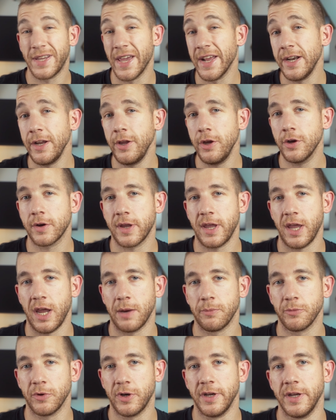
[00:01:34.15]
Getting your
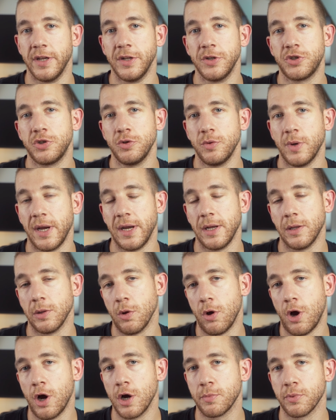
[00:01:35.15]
camera into a
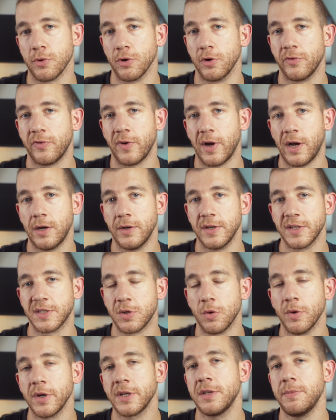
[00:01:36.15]
log profile is
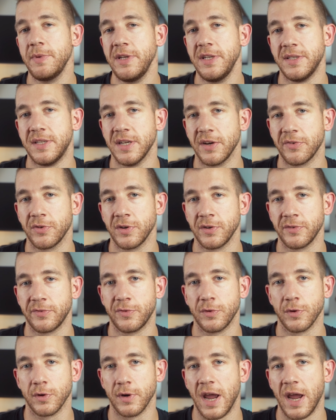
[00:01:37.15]
going to be different for